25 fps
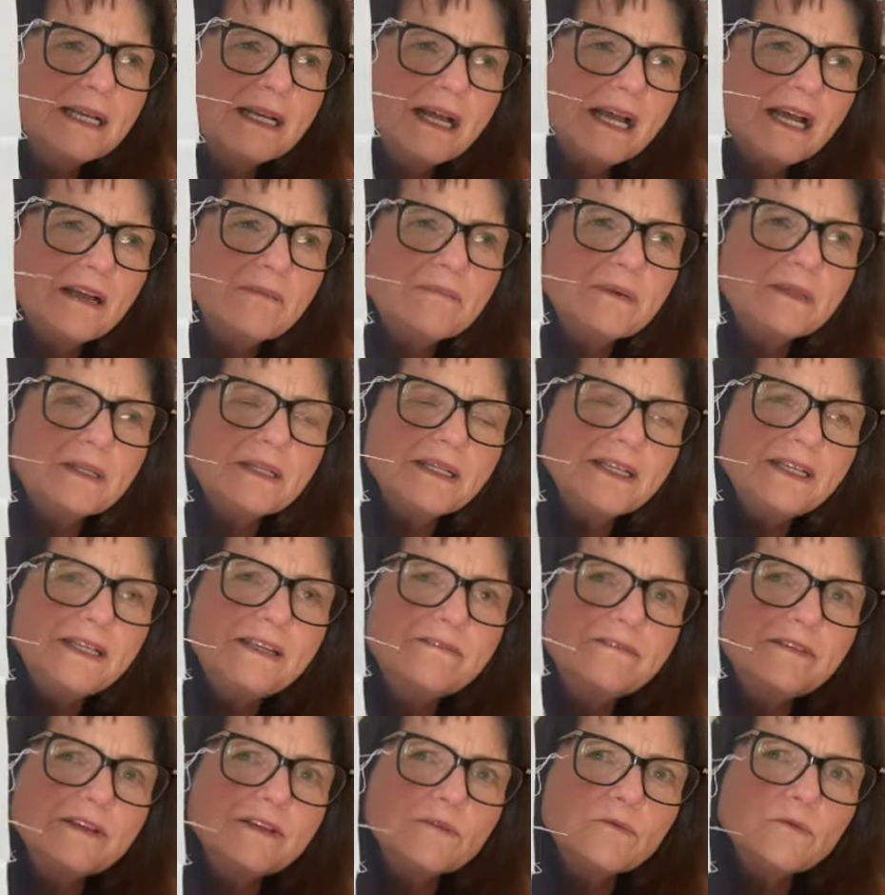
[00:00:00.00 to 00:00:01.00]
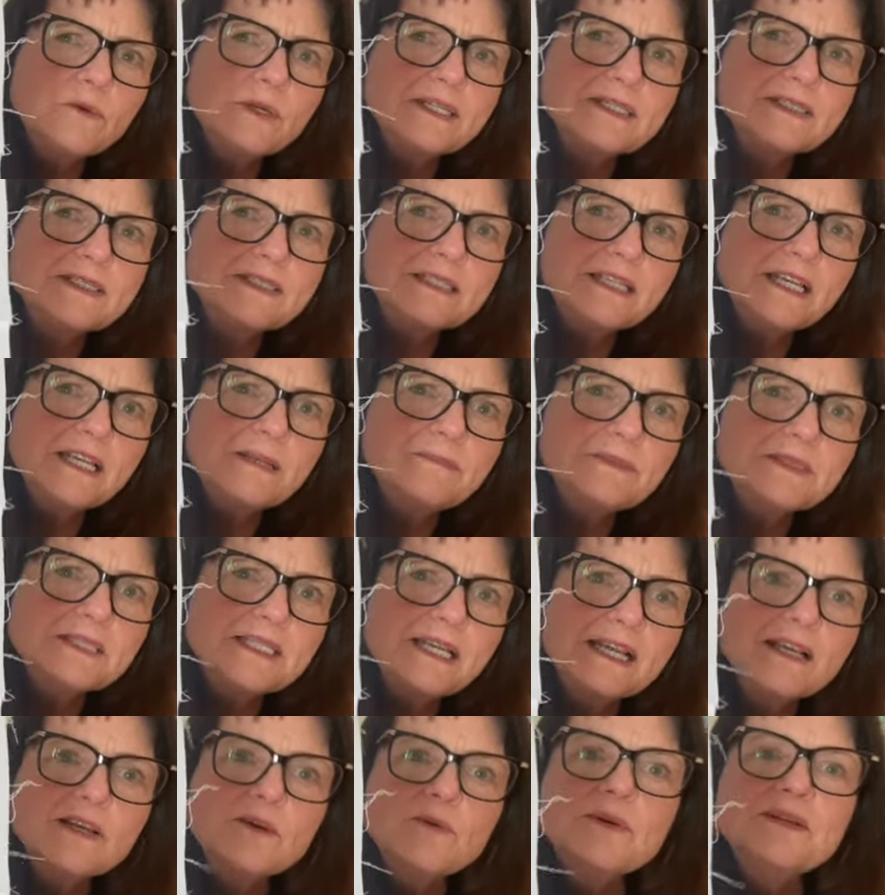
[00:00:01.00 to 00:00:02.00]
I believe it was
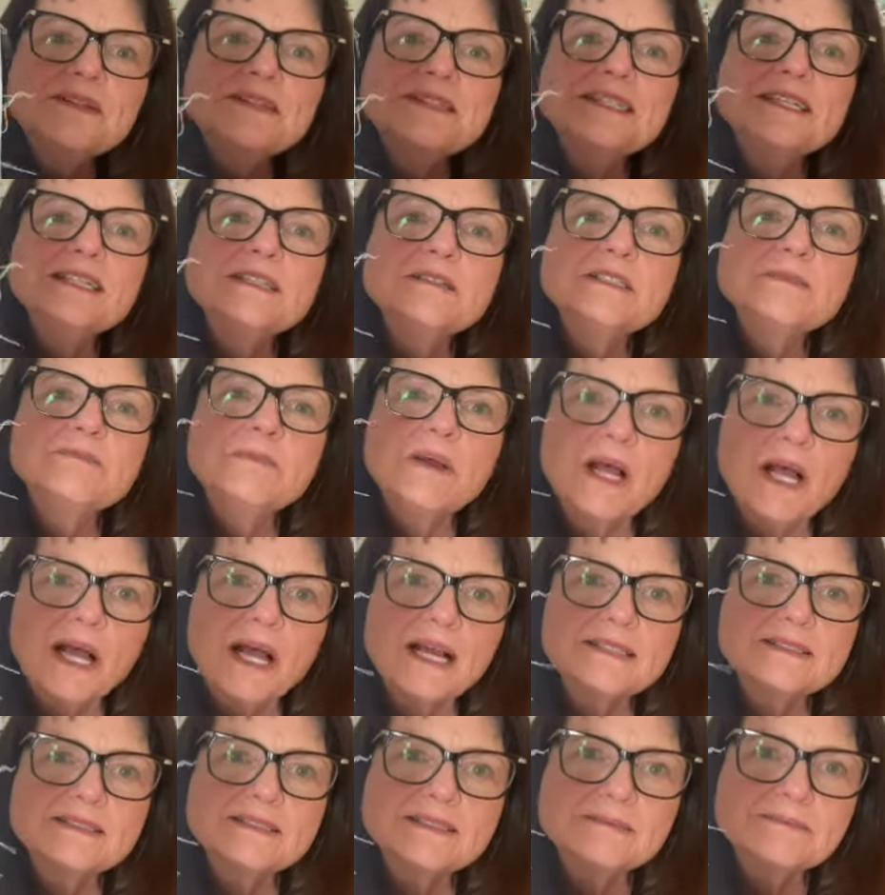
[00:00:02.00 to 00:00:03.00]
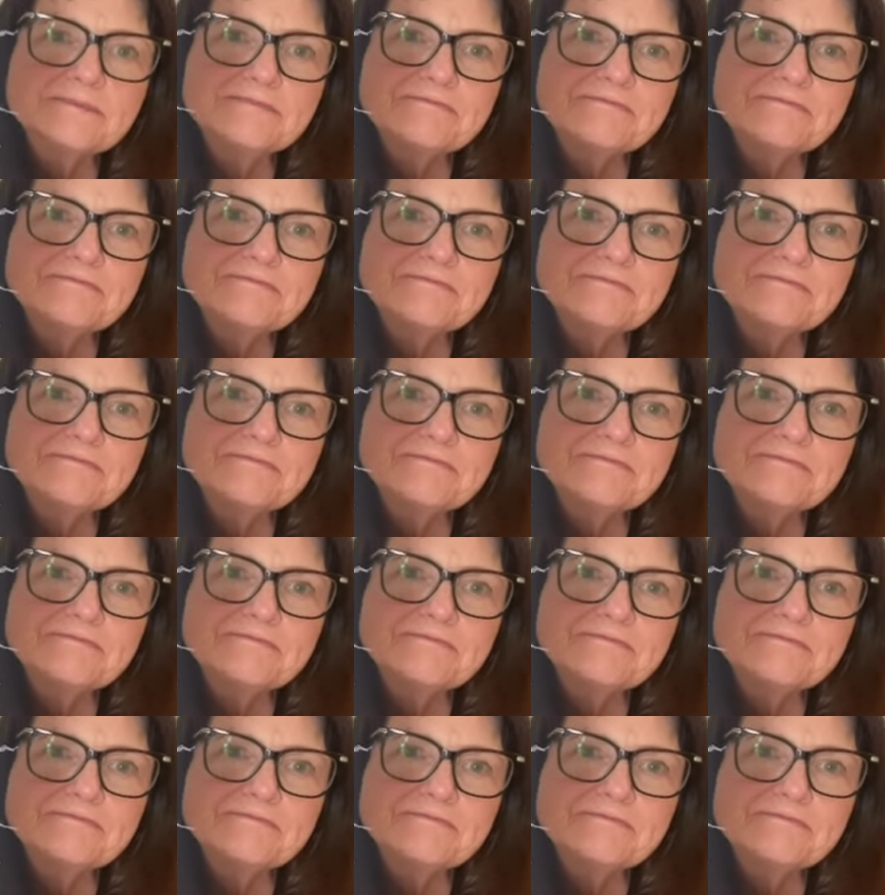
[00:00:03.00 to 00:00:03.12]
Keepsake Quilting's box.